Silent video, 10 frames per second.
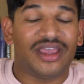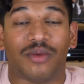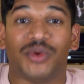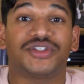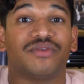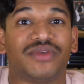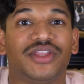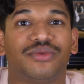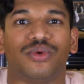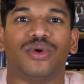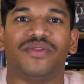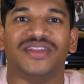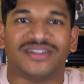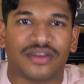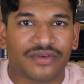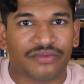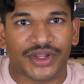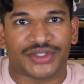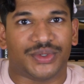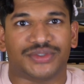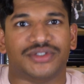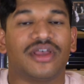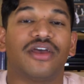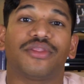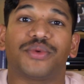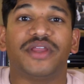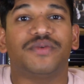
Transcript: And once you read through all of these different resources three,